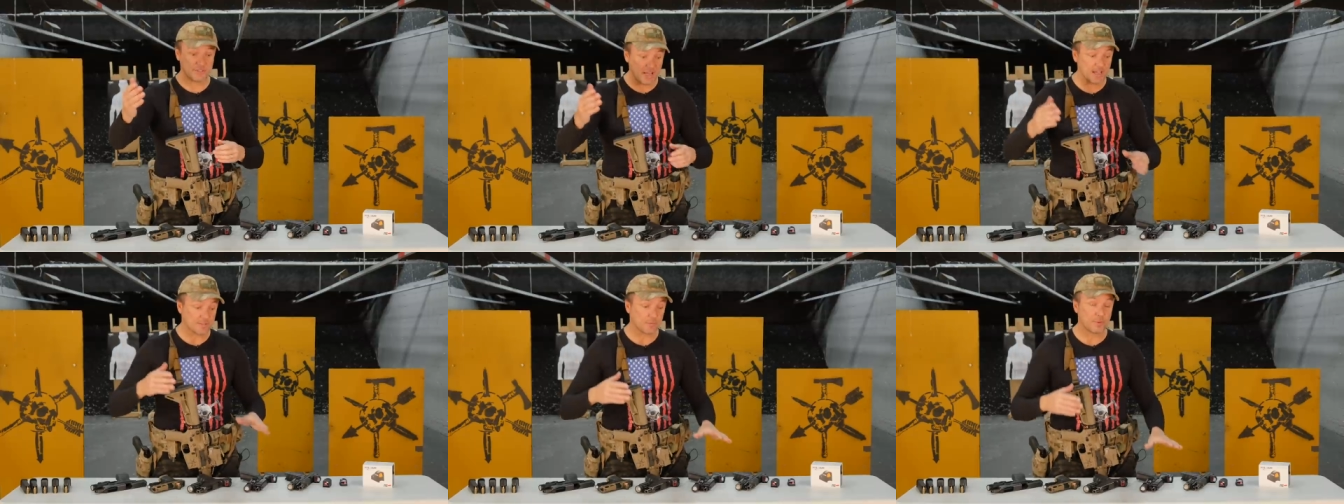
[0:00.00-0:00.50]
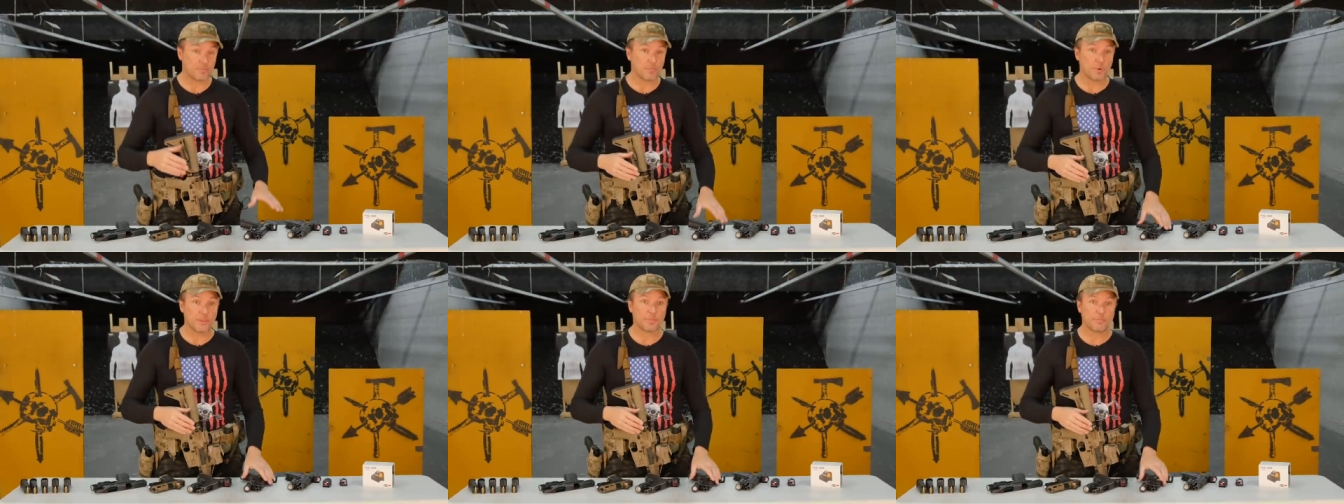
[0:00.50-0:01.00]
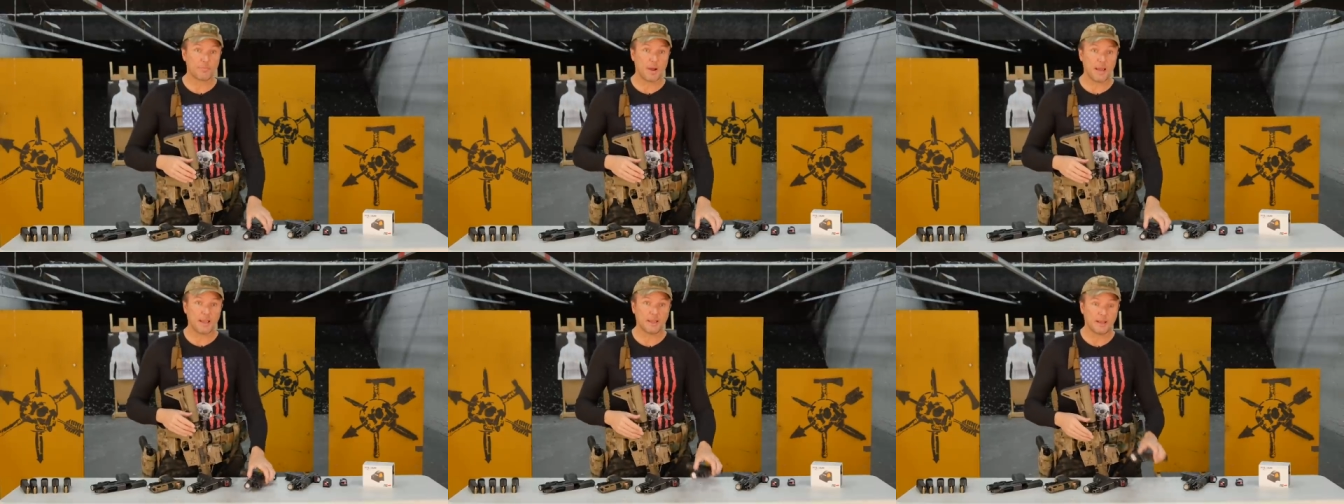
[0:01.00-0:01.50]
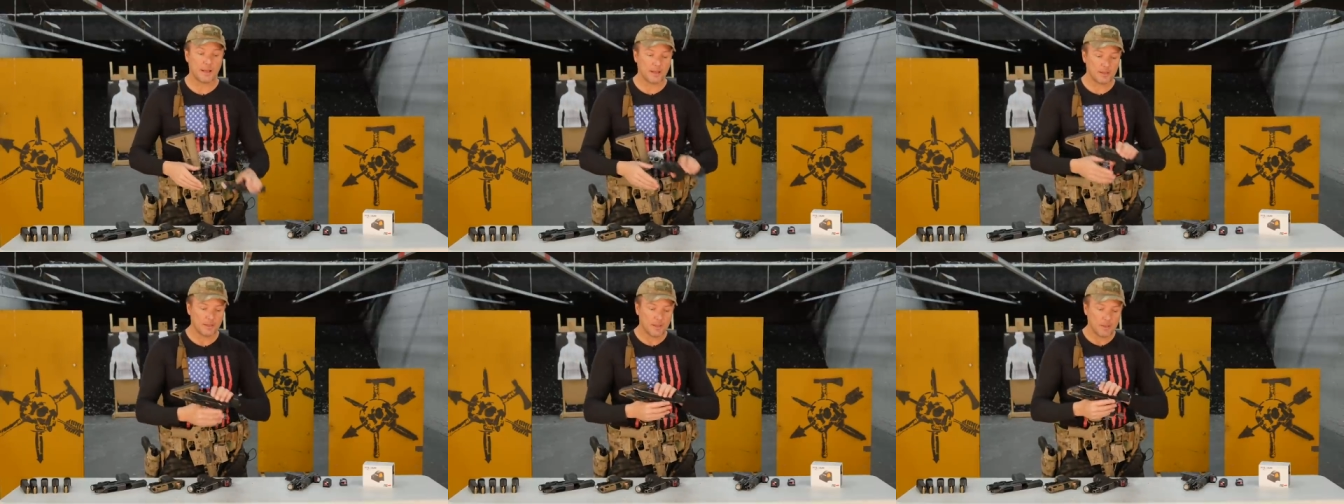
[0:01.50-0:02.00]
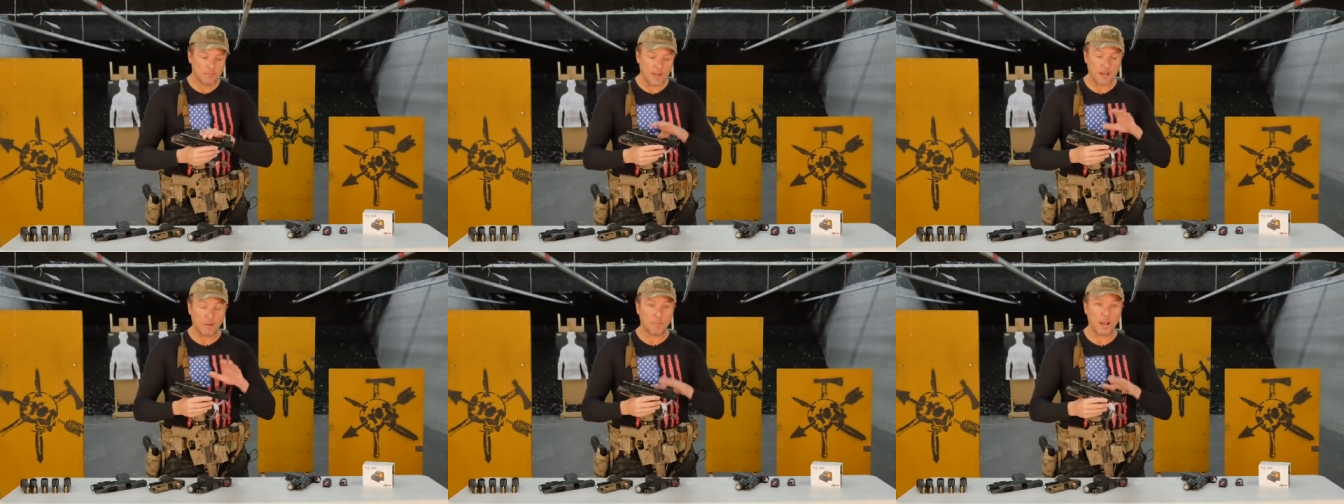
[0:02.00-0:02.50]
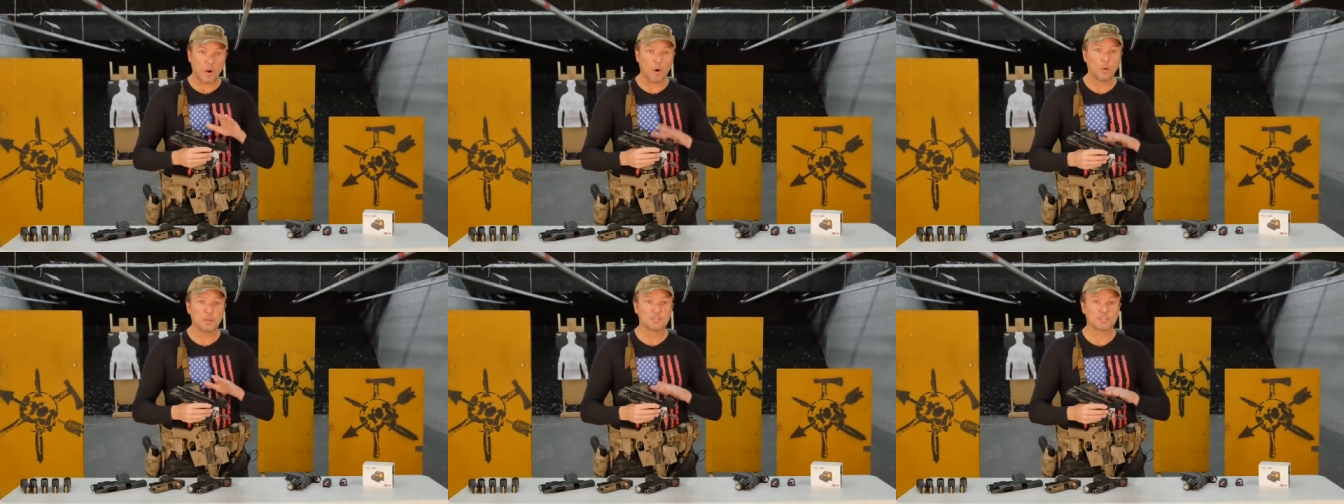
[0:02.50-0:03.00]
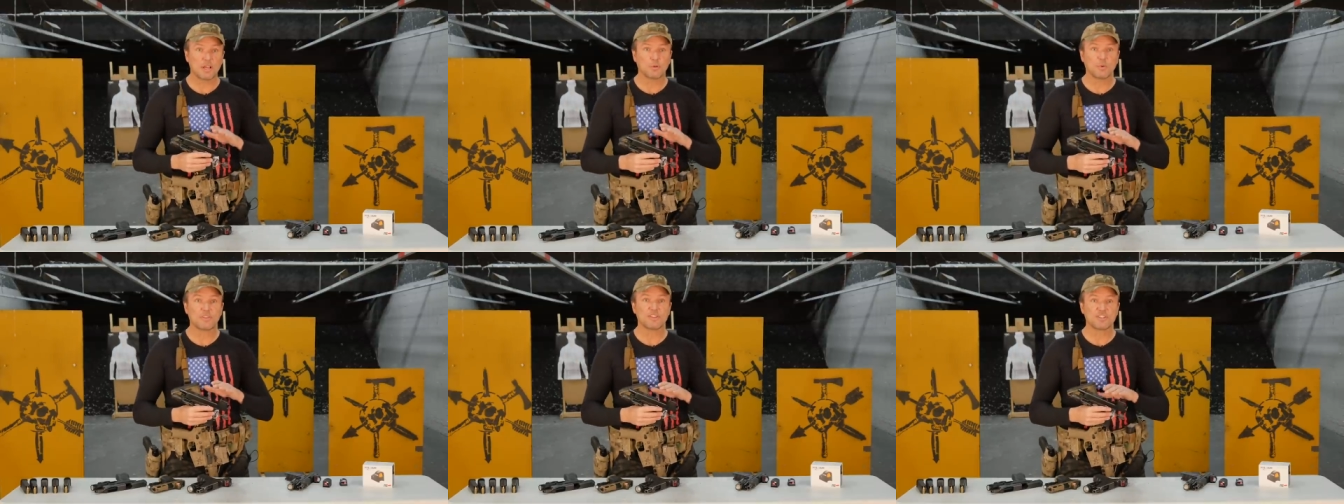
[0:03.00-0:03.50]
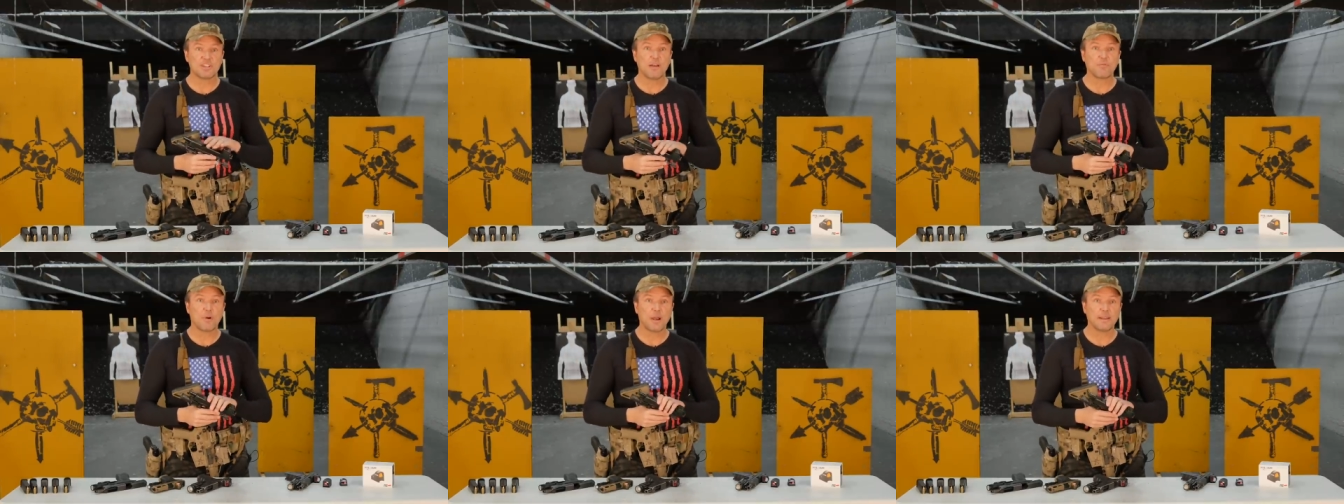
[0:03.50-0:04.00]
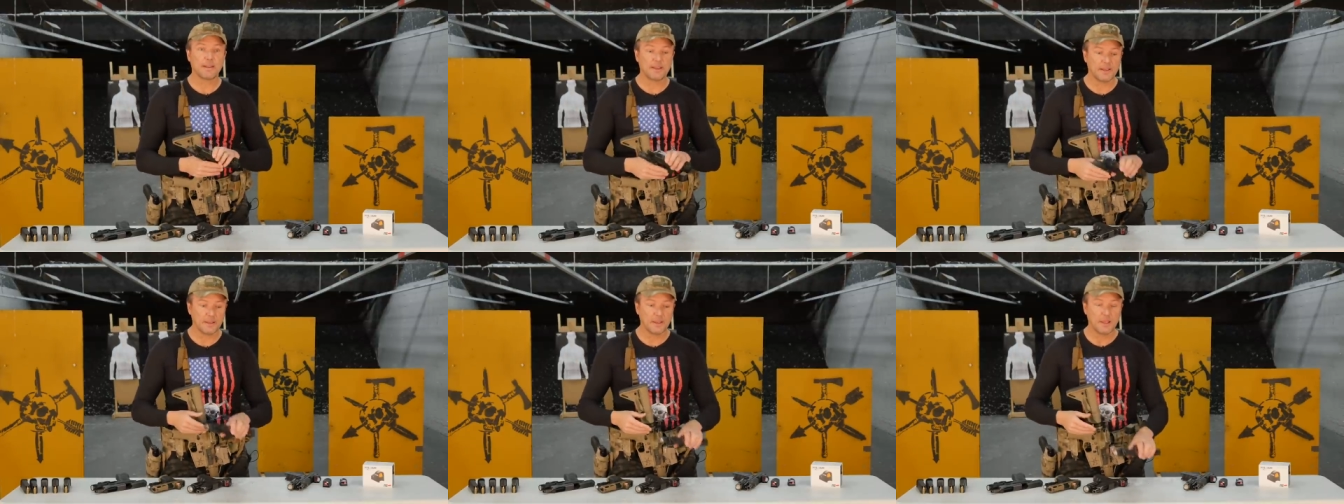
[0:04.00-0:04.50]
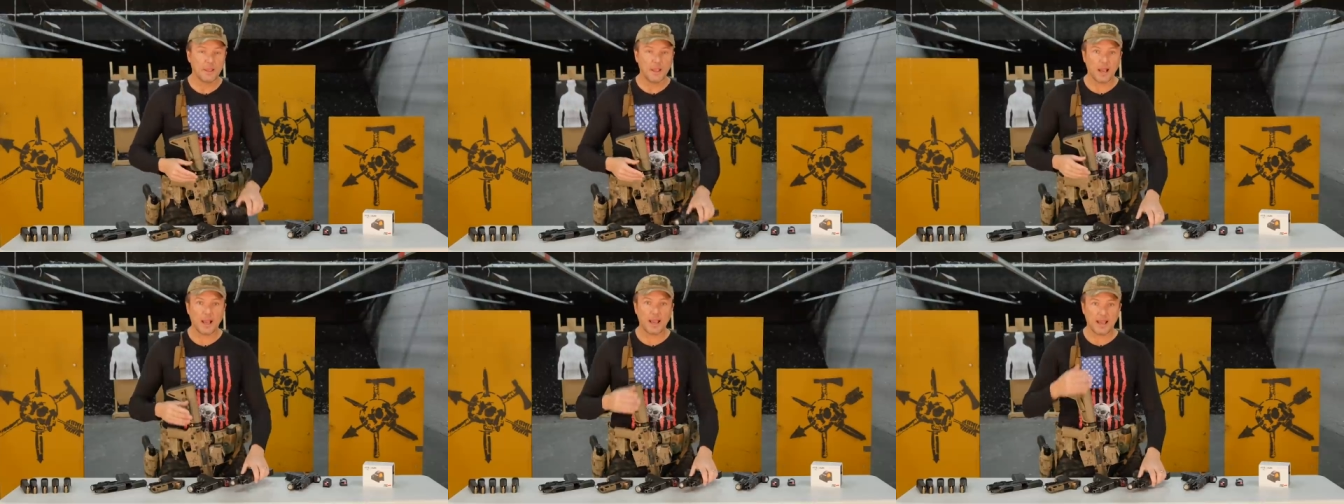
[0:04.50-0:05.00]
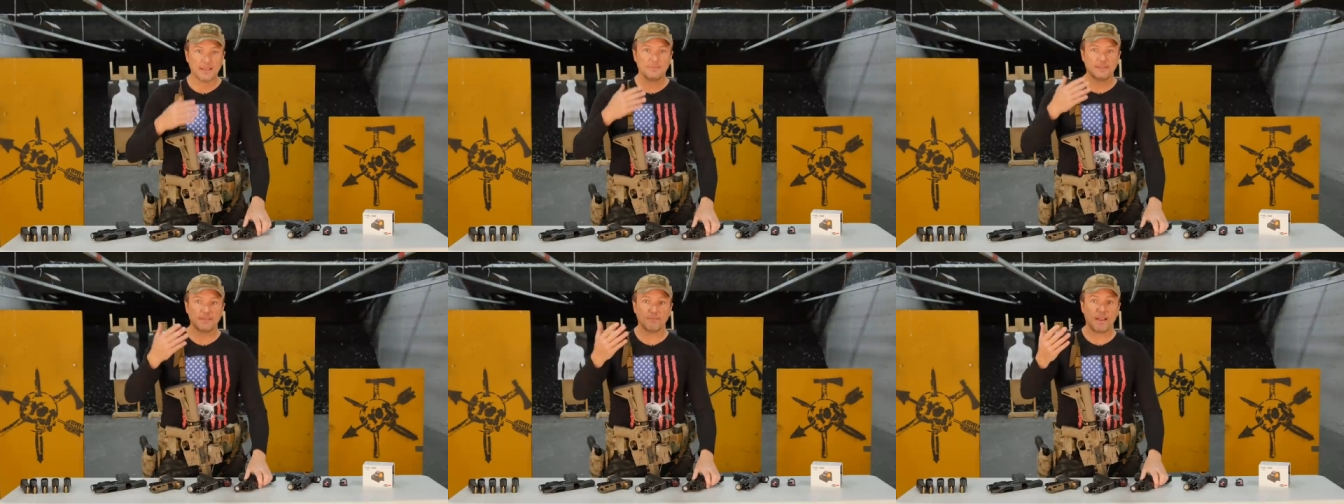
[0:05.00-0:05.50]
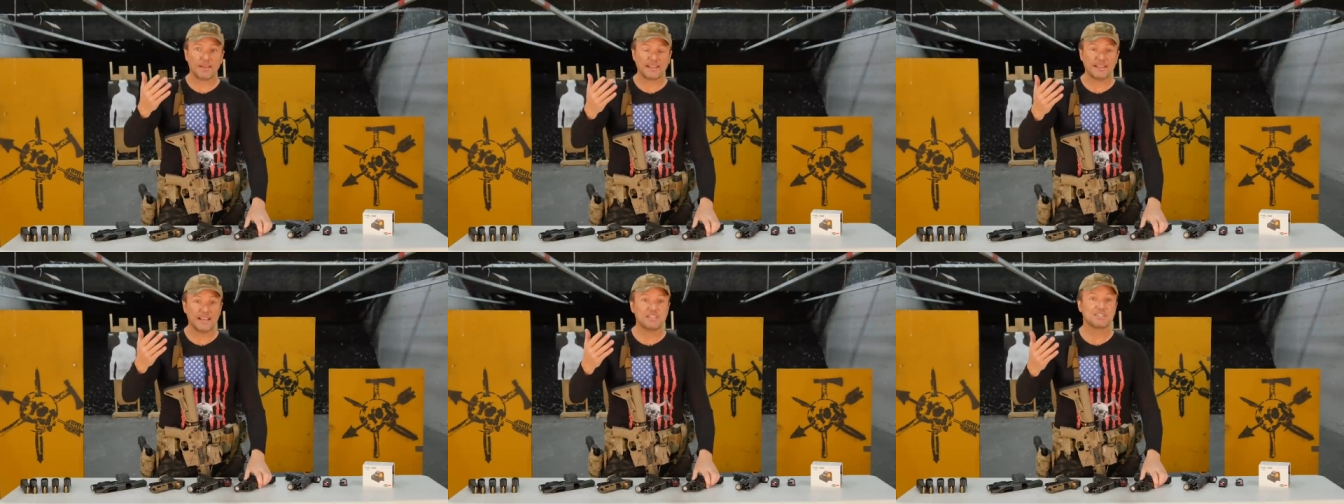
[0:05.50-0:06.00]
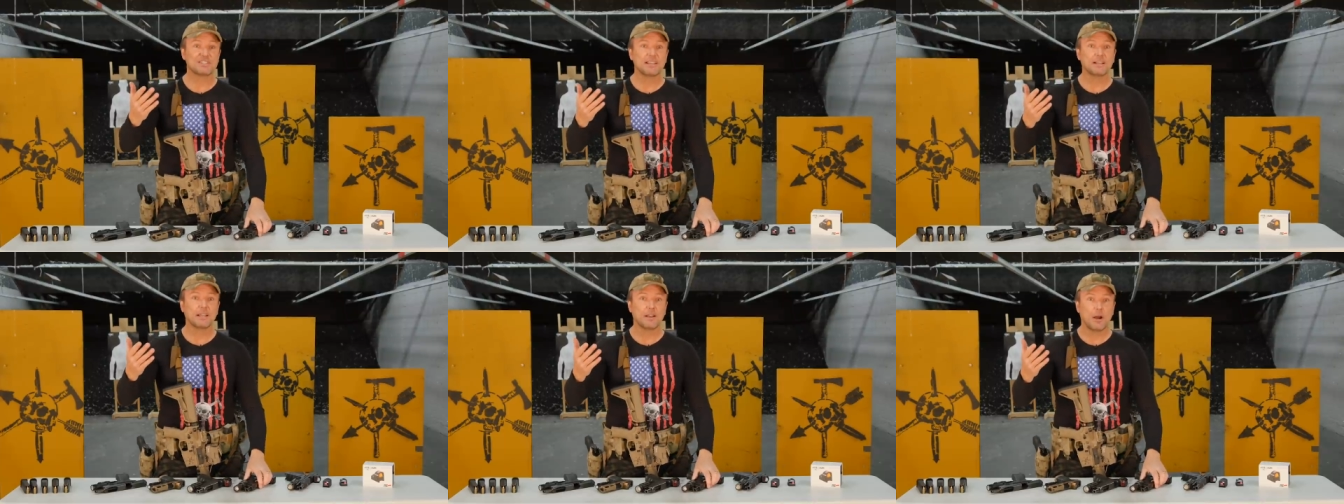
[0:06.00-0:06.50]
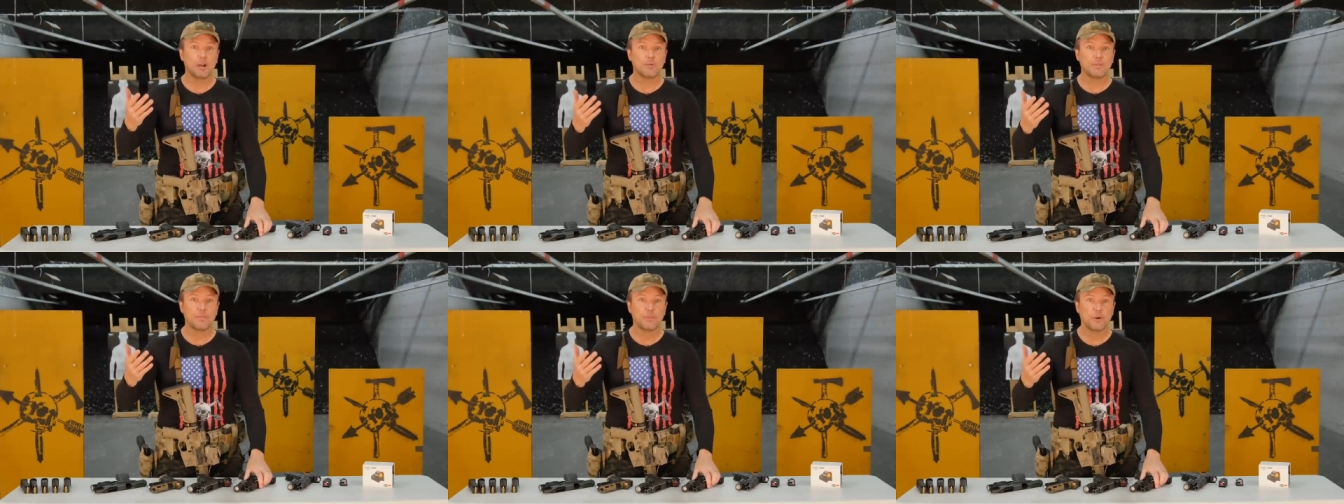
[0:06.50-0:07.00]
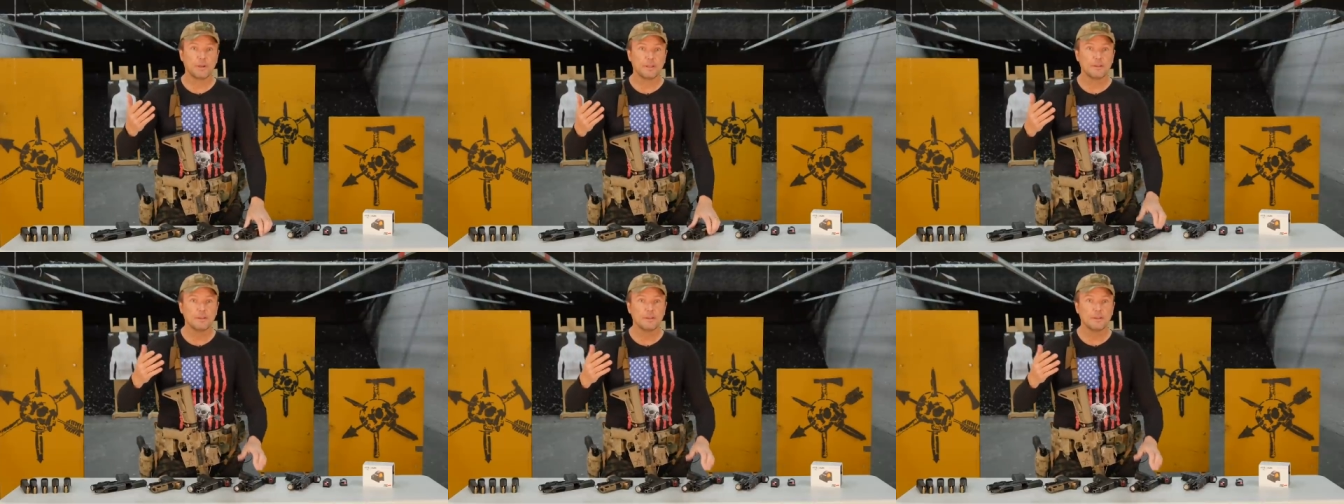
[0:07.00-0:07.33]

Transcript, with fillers: Yes, with, with my, uh, my, my Holosun with the chevron in it, I, I, I can hit steel at 130.